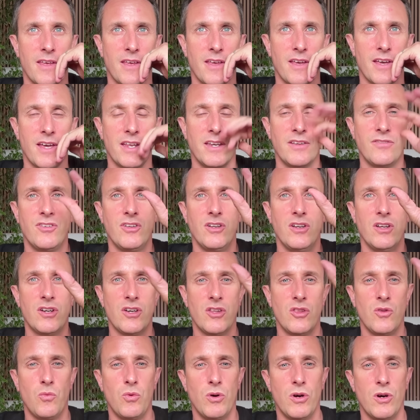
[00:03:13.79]
And if you look
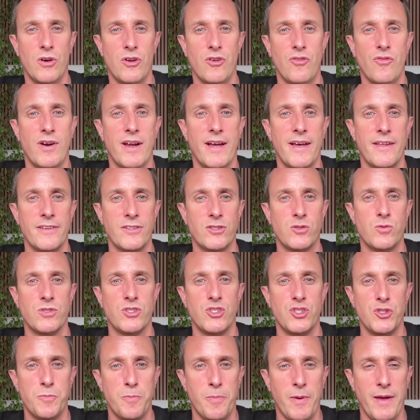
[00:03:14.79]
at the world around us, which
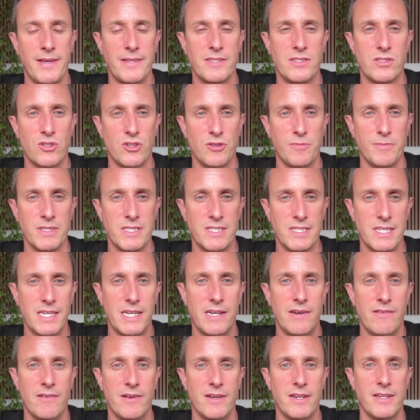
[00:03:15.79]
is based on a
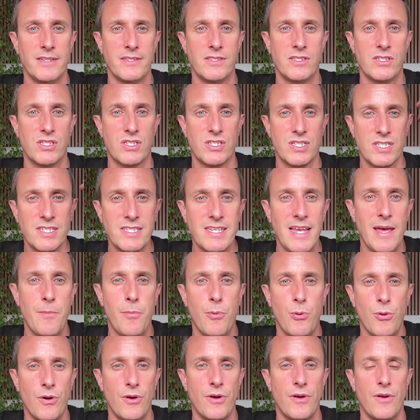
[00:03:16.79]
materialist,
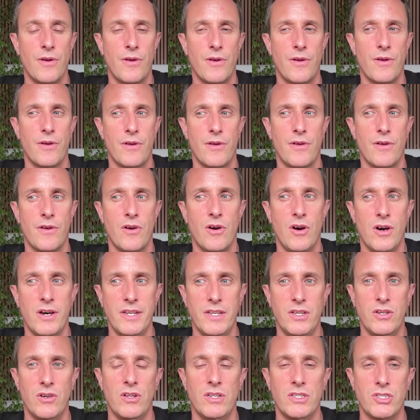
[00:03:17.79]
separate
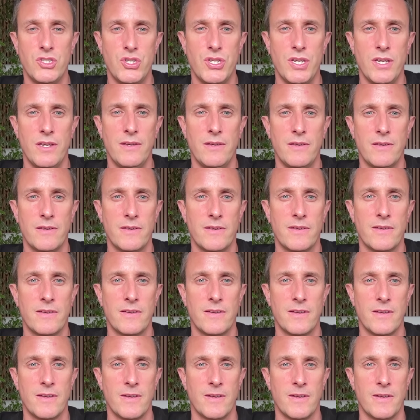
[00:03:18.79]
ideology,
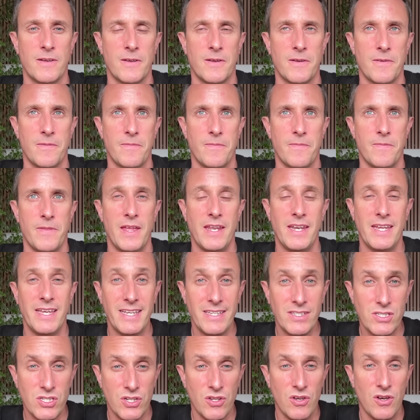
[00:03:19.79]
and it
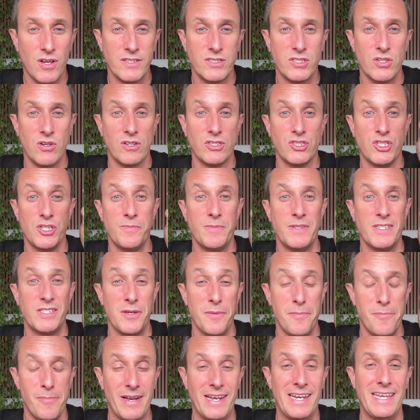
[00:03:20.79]
is an ideology, but it's a
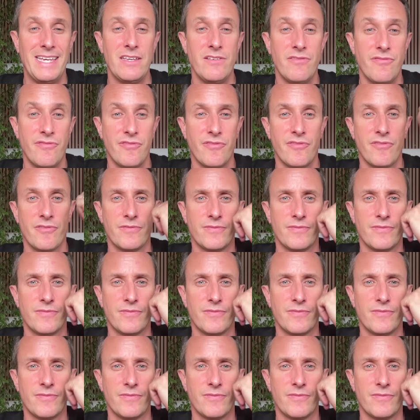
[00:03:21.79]
belief.